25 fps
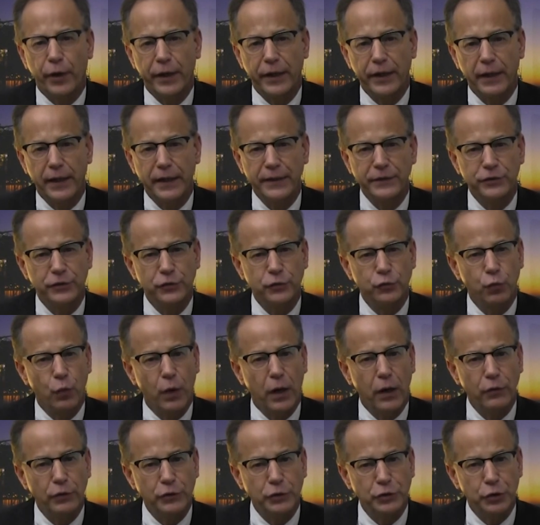regulations
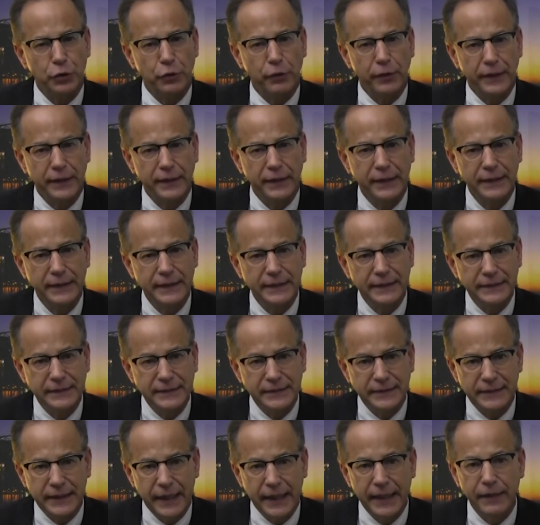while ensuring
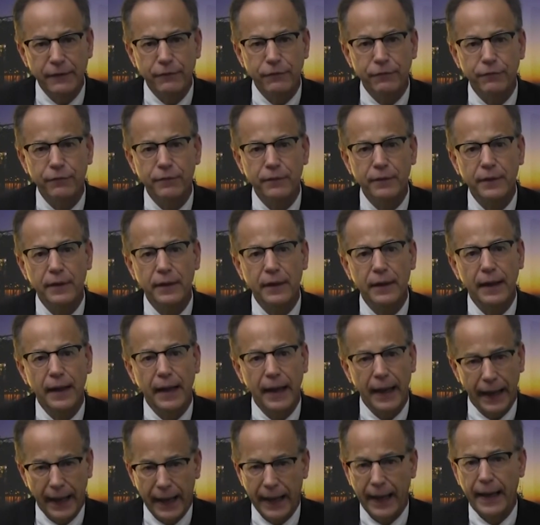safe
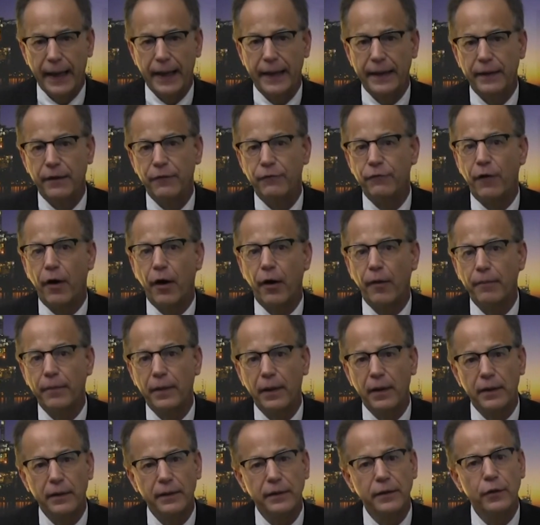and
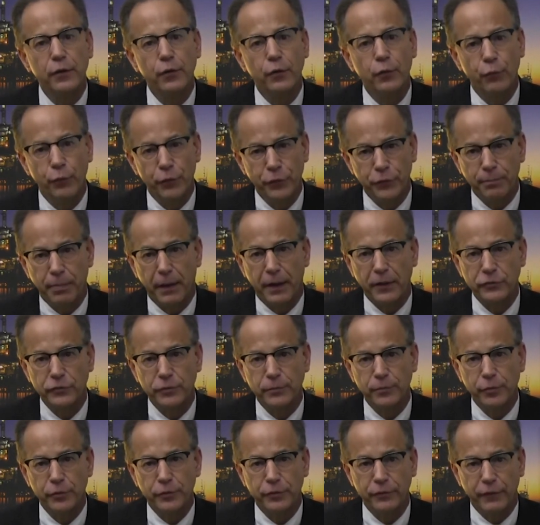environmentally
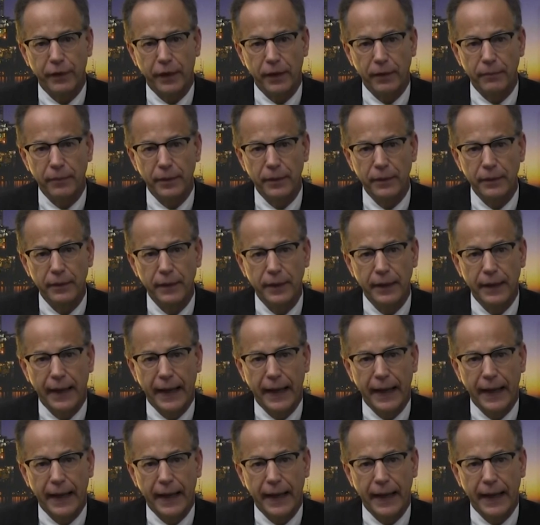responsible development.